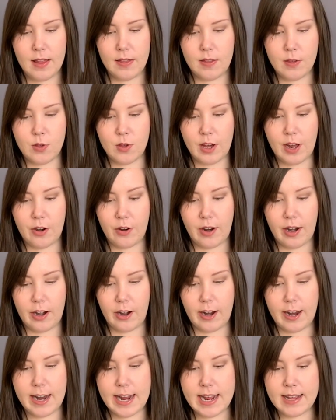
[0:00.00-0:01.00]
the generator
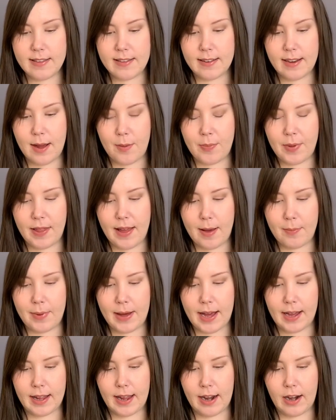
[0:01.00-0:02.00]
heats it up in that
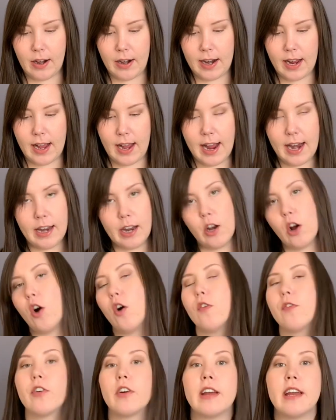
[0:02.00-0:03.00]
back area and it
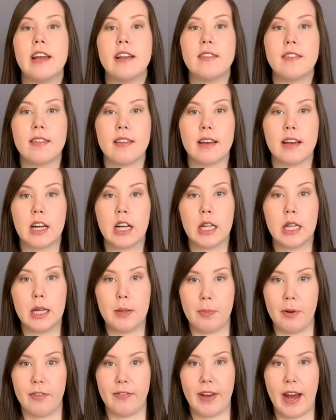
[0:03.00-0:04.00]
overheats the
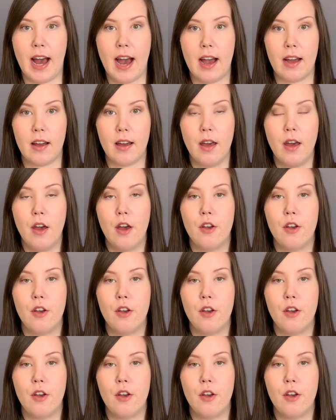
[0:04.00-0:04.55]
clipper vac.